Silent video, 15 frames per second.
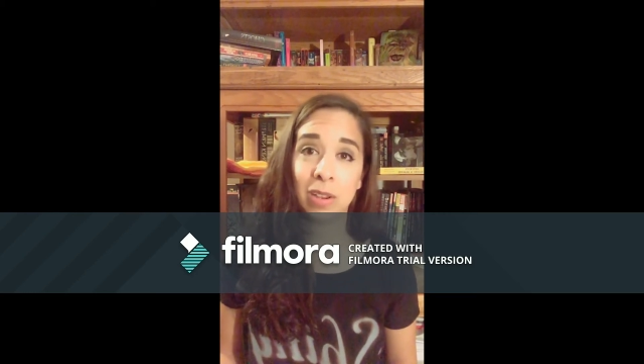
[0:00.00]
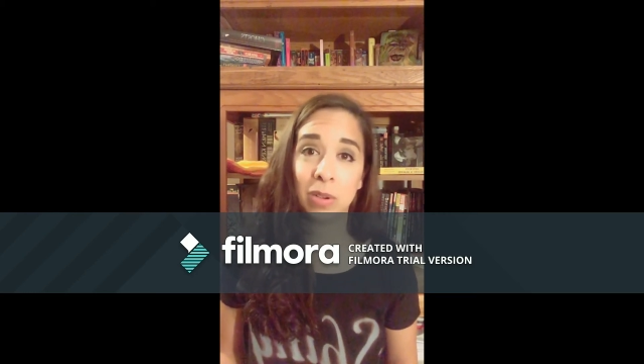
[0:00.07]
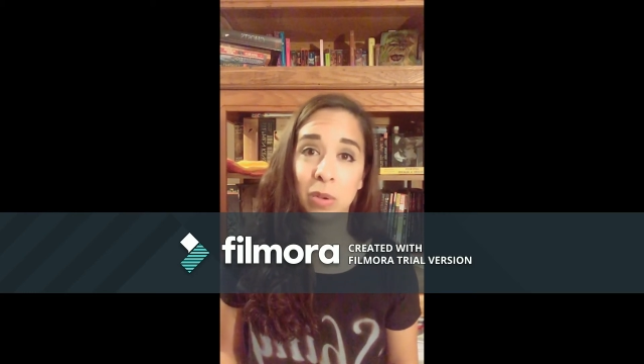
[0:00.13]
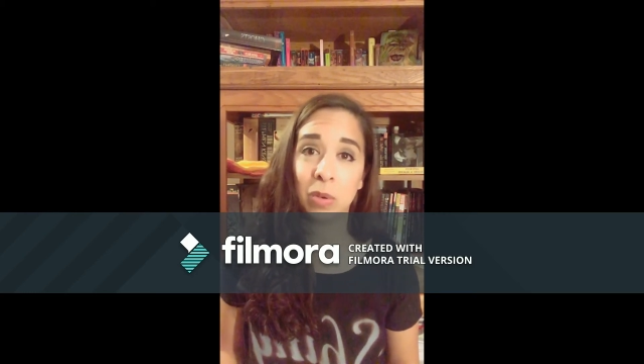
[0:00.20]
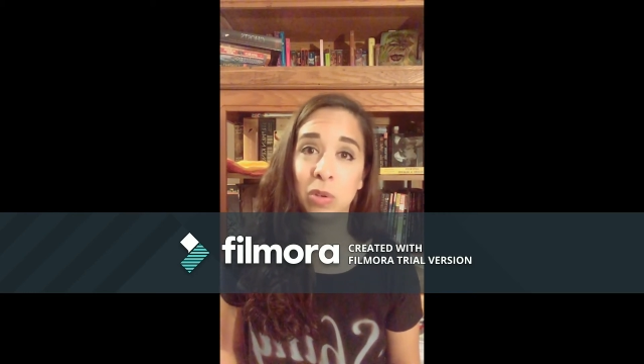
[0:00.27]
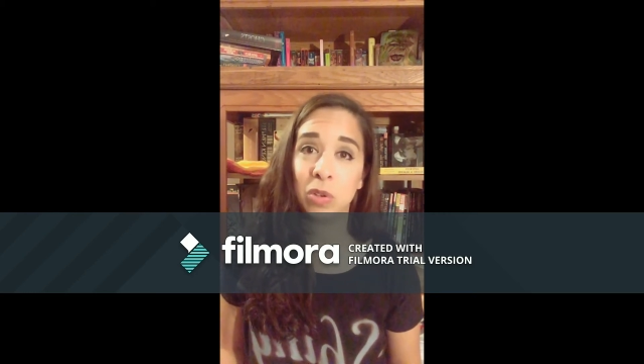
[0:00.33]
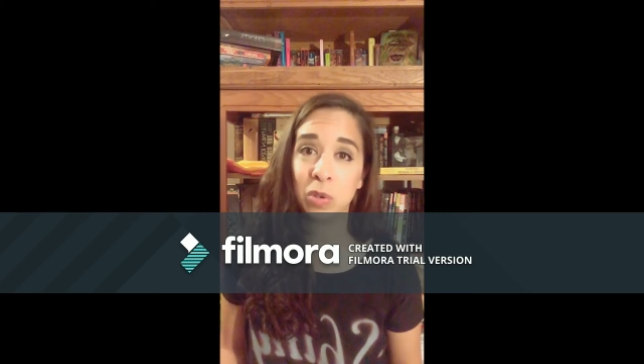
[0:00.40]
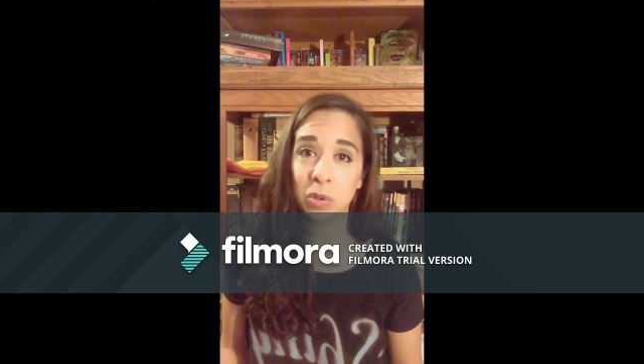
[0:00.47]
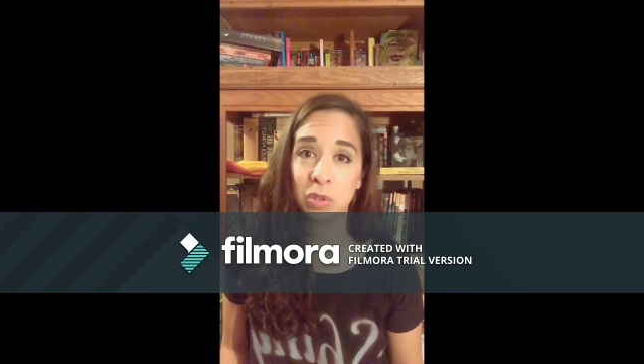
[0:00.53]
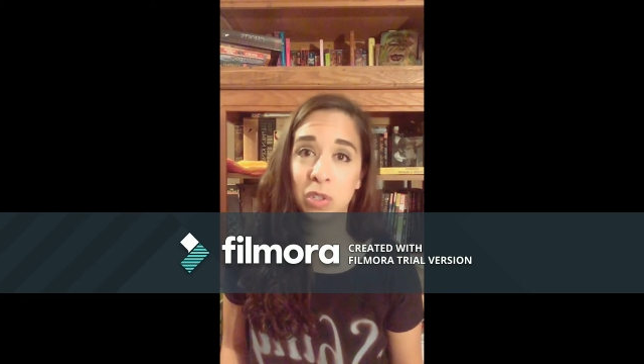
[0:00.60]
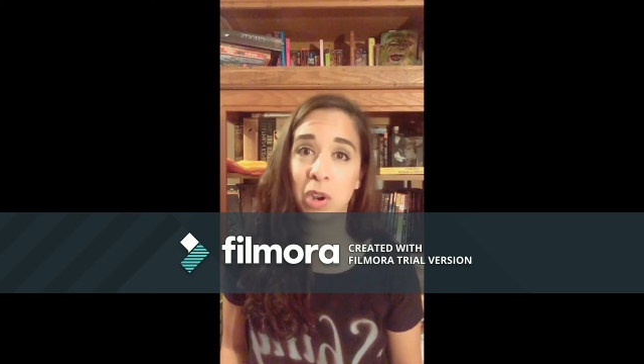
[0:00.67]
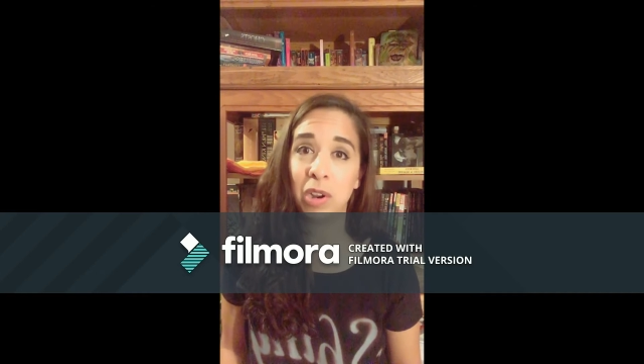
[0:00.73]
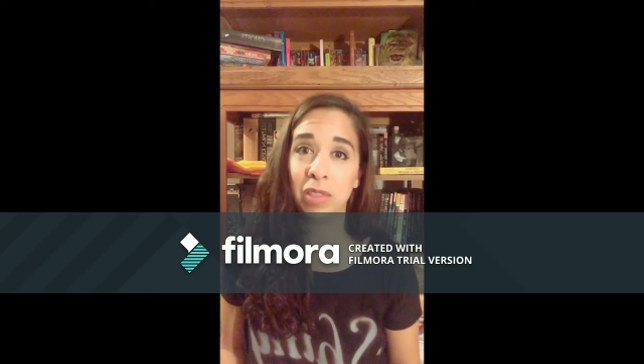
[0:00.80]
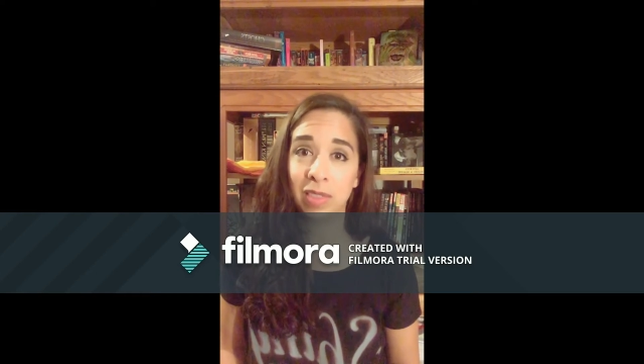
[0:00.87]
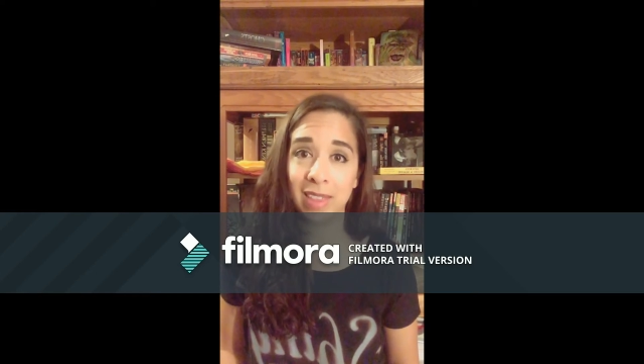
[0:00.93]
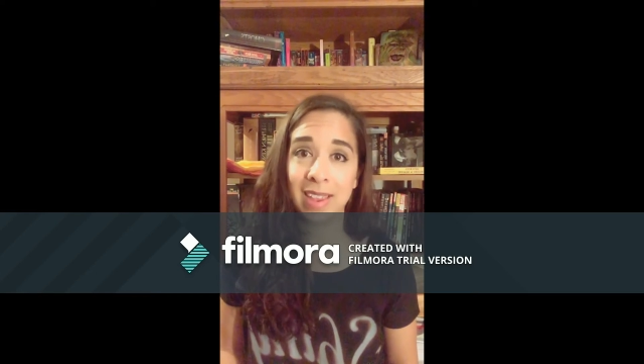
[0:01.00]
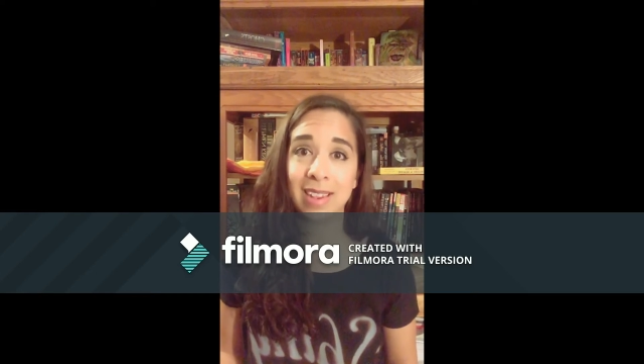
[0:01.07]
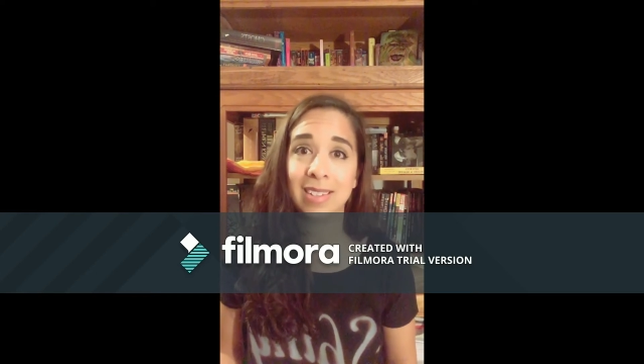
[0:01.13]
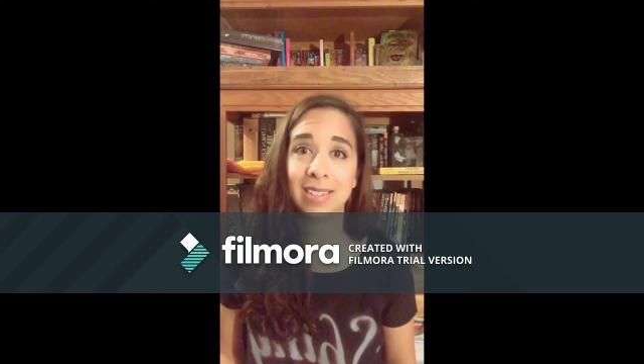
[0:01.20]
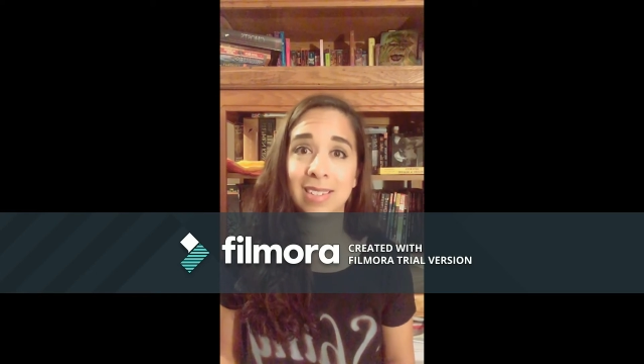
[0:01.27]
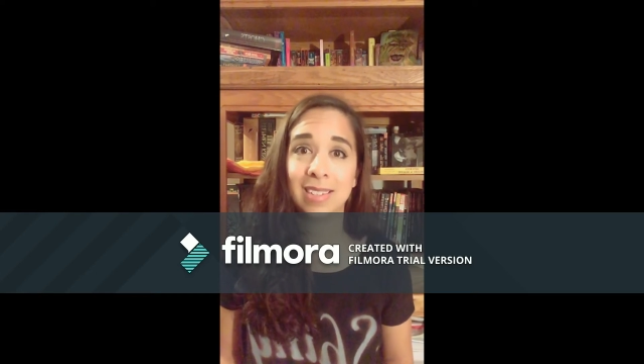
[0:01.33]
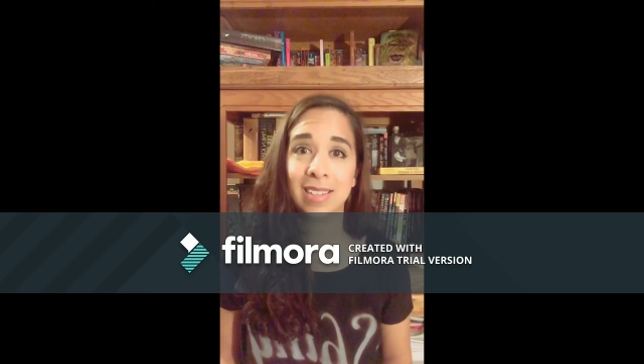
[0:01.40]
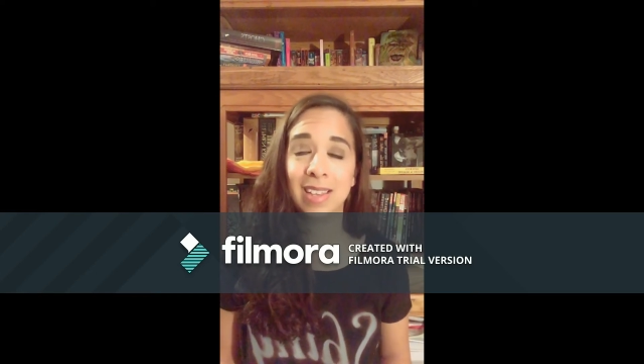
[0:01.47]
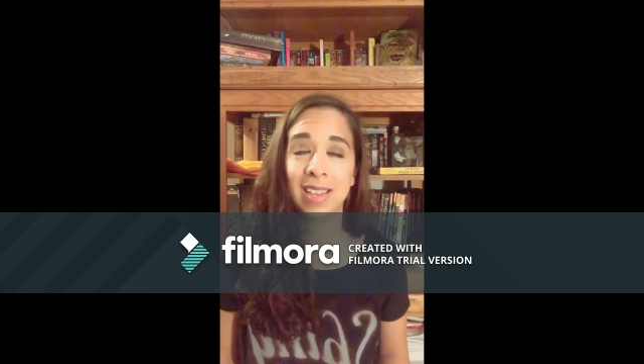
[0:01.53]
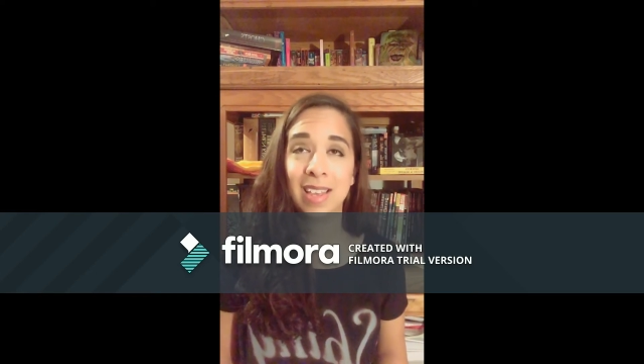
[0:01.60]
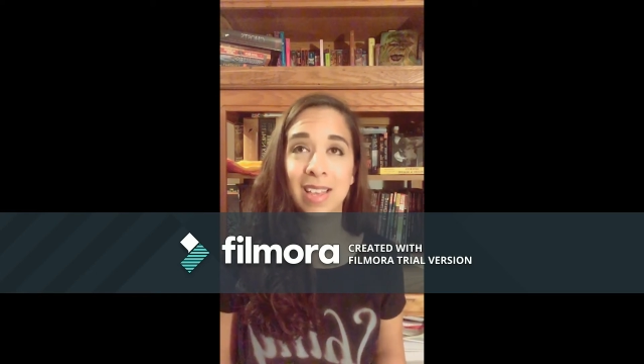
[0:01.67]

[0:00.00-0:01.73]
You do start things